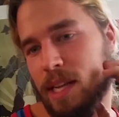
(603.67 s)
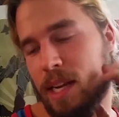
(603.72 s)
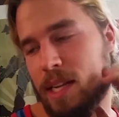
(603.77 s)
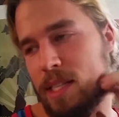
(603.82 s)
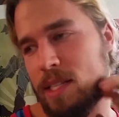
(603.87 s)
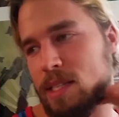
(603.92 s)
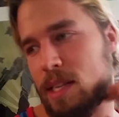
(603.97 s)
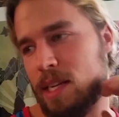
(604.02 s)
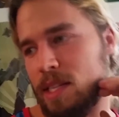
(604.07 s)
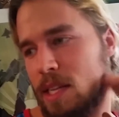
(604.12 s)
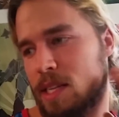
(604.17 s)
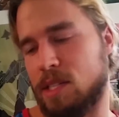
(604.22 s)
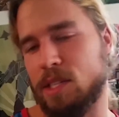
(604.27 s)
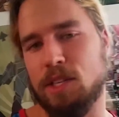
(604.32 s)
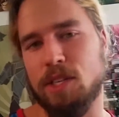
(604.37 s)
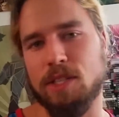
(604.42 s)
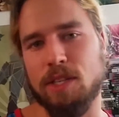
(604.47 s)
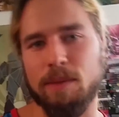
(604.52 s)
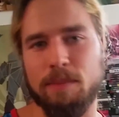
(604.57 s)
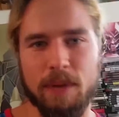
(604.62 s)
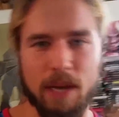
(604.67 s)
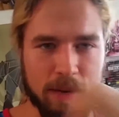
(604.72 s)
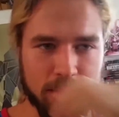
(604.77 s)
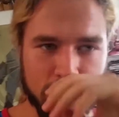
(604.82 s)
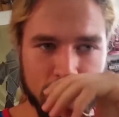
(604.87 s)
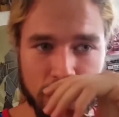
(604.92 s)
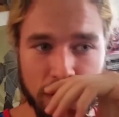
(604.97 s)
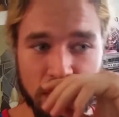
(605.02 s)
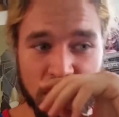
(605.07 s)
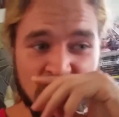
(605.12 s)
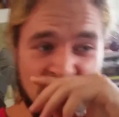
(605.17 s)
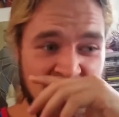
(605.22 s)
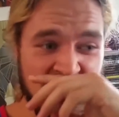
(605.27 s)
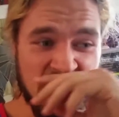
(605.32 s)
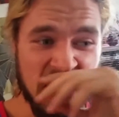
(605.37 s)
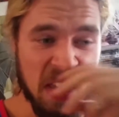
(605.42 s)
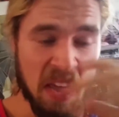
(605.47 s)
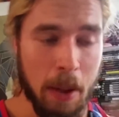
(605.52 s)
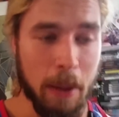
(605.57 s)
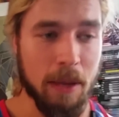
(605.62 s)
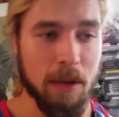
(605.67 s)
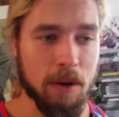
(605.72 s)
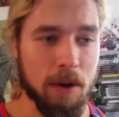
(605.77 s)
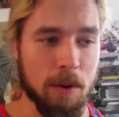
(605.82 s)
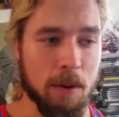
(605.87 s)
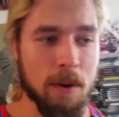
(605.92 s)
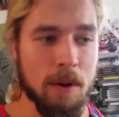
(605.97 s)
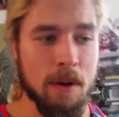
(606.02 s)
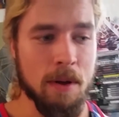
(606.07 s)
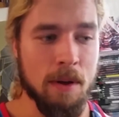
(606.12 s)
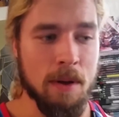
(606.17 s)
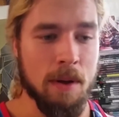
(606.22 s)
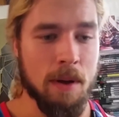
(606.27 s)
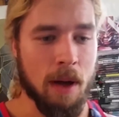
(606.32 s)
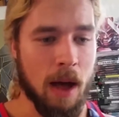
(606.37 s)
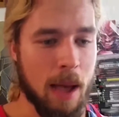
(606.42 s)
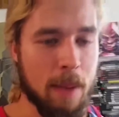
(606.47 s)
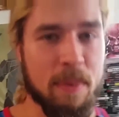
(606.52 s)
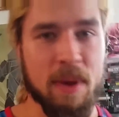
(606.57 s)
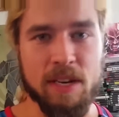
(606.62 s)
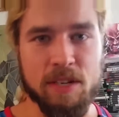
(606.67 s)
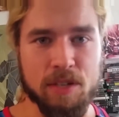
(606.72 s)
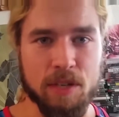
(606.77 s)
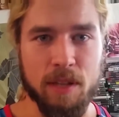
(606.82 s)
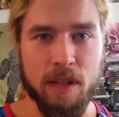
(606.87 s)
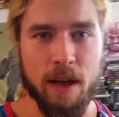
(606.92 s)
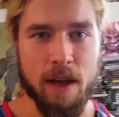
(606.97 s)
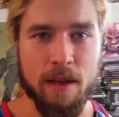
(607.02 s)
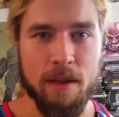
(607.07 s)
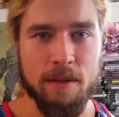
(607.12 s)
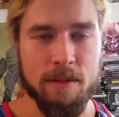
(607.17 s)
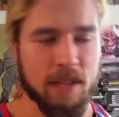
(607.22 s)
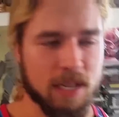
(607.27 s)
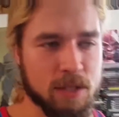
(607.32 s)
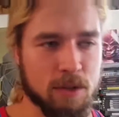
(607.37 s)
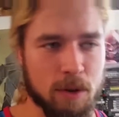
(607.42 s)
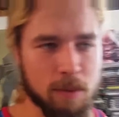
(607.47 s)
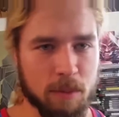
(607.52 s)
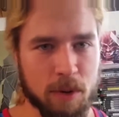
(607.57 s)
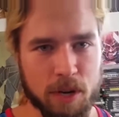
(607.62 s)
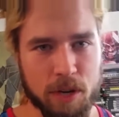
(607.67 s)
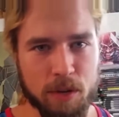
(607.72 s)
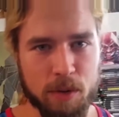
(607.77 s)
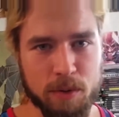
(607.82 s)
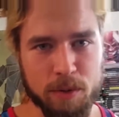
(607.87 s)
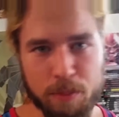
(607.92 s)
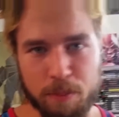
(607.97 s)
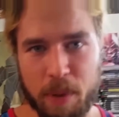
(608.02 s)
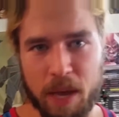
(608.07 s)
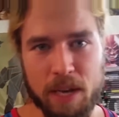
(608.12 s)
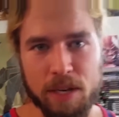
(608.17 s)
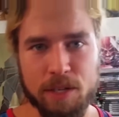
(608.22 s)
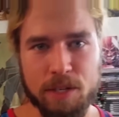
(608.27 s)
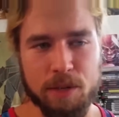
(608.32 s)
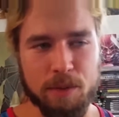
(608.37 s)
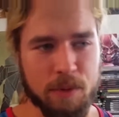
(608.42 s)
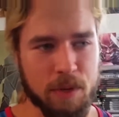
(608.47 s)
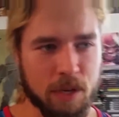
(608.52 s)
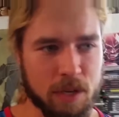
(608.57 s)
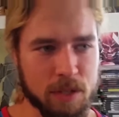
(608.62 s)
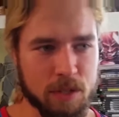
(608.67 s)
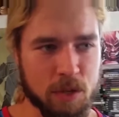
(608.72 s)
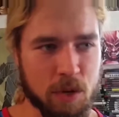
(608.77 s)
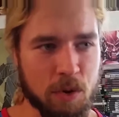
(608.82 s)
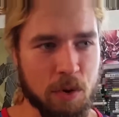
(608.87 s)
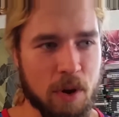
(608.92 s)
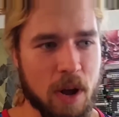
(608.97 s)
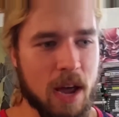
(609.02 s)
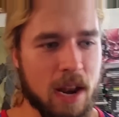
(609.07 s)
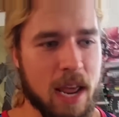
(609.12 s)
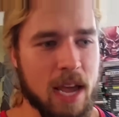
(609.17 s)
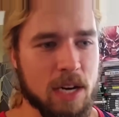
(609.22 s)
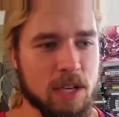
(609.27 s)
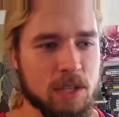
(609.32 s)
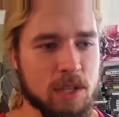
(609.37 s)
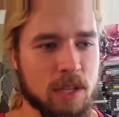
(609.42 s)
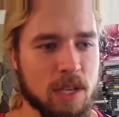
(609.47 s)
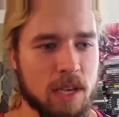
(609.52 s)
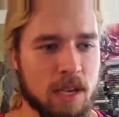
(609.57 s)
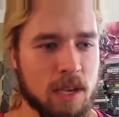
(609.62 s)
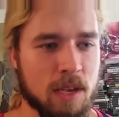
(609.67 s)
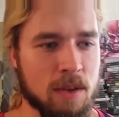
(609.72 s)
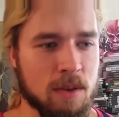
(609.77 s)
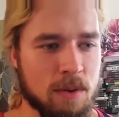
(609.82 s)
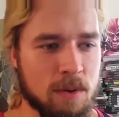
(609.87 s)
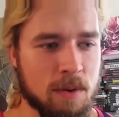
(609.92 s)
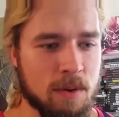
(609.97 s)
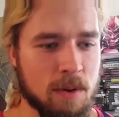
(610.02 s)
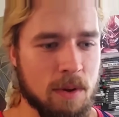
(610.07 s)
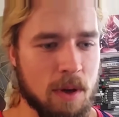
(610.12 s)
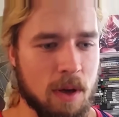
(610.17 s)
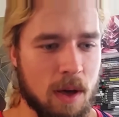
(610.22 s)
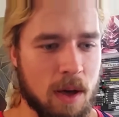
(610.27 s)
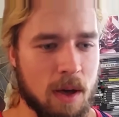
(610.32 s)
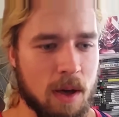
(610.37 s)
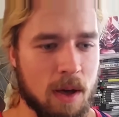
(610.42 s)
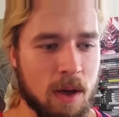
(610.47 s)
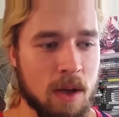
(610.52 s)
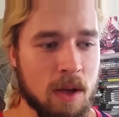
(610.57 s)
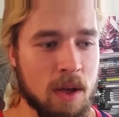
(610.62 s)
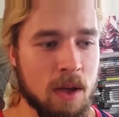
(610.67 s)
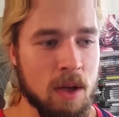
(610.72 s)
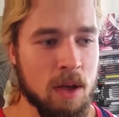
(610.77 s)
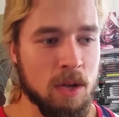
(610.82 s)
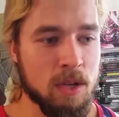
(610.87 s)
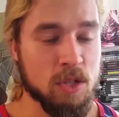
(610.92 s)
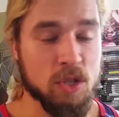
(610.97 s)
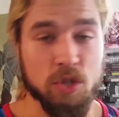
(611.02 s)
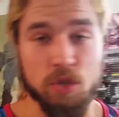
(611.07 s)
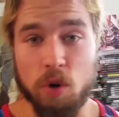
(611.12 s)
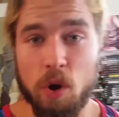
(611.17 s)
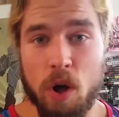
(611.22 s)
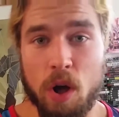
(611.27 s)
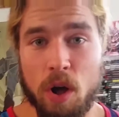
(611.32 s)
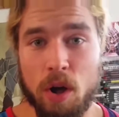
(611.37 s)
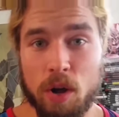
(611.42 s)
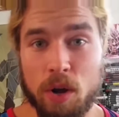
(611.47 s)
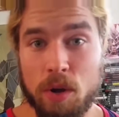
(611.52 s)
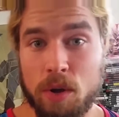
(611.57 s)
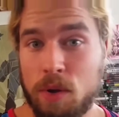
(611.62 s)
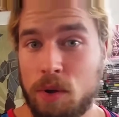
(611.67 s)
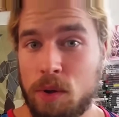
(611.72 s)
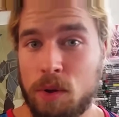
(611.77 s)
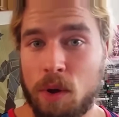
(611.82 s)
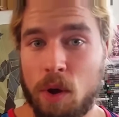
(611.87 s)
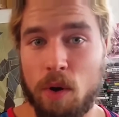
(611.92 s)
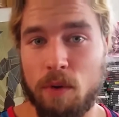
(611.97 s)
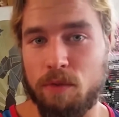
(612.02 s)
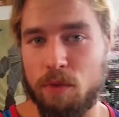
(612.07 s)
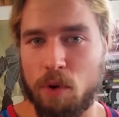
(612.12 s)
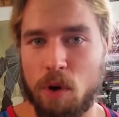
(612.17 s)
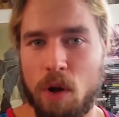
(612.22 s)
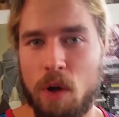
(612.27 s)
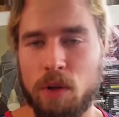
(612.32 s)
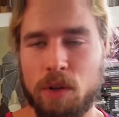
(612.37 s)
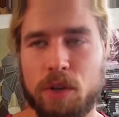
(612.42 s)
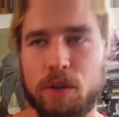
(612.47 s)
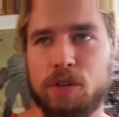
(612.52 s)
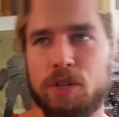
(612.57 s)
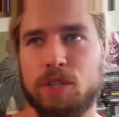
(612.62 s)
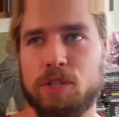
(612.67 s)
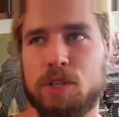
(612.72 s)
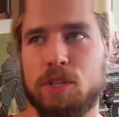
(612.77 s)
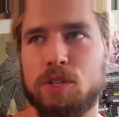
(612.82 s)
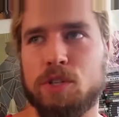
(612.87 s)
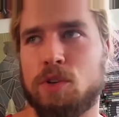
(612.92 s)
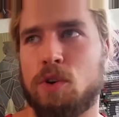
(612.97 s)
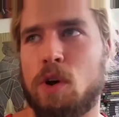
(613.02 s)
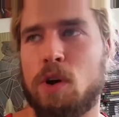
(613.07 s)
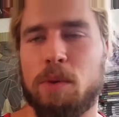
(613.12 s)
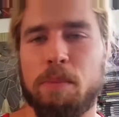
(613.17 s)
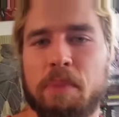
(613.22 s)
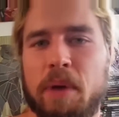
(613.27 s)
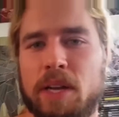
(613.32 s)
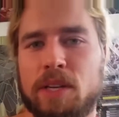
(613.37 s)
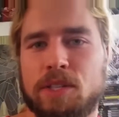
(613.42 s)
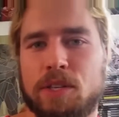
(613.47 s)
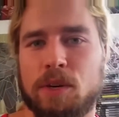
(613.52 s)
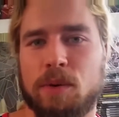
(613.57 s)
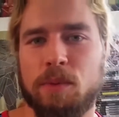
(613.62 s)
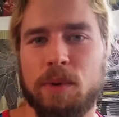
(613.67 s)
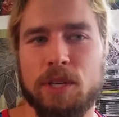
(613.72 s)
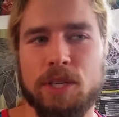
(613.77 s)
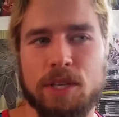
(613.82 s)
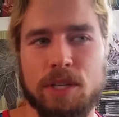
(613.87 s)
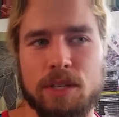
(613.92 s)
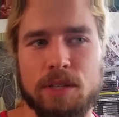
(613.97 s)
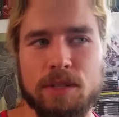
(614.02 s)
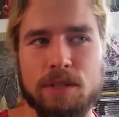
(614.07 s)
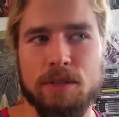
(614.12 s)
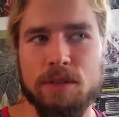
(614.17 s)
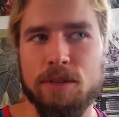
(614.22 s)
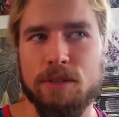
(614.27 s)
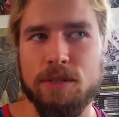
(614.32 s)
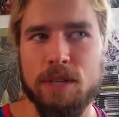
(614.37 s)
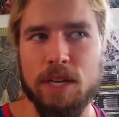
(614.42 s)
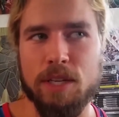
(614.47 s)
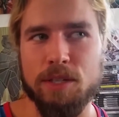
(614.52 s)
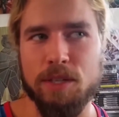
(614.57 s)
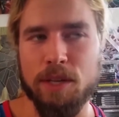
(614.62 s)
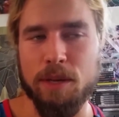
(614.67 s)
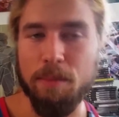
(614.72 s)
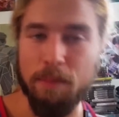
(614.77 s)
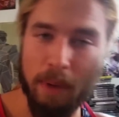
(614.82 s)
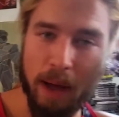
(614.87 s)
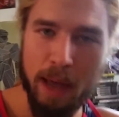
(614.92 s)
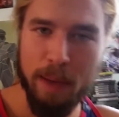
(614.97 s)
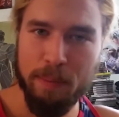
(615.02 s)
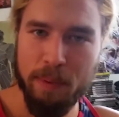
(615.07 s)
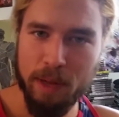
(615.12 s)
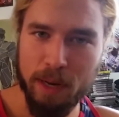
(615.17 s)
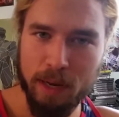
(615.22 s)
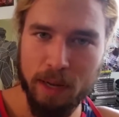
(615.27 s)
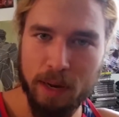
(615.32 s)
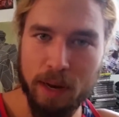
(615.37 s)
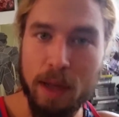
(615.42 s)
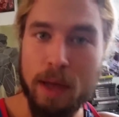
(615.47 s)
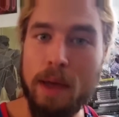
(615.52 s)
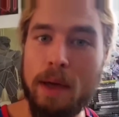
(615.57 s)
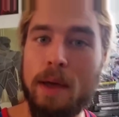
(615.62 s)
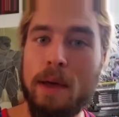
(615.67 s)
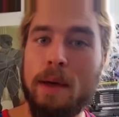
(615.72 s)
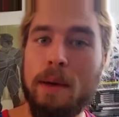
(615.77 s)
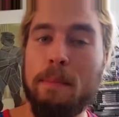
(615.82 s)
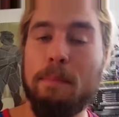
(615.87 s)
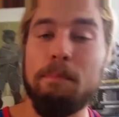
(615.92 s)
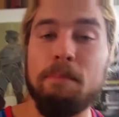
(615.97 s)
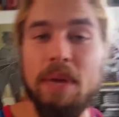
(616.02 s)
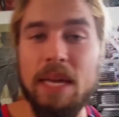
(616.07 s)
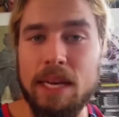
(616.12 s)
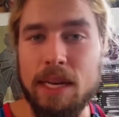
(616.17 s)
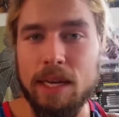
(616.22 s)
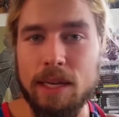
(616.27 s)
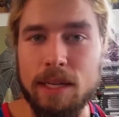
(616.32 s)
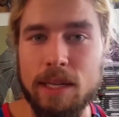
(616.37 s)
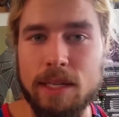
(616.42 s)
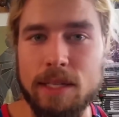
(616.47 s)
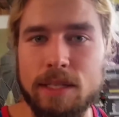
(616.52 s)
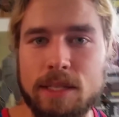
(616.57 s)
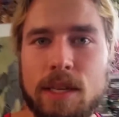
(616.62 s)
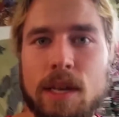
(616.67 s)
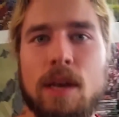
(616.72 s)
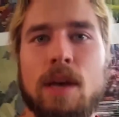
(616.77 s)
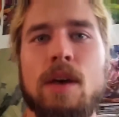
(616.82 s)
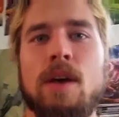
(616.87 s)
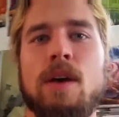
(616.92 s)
that it doesn't just come down to, you know, I bench a lot. That's all I'm going to do is bench, because you're not actually strong overall. You're just a strong bencher, which is essentially, in my opinion, meaningless.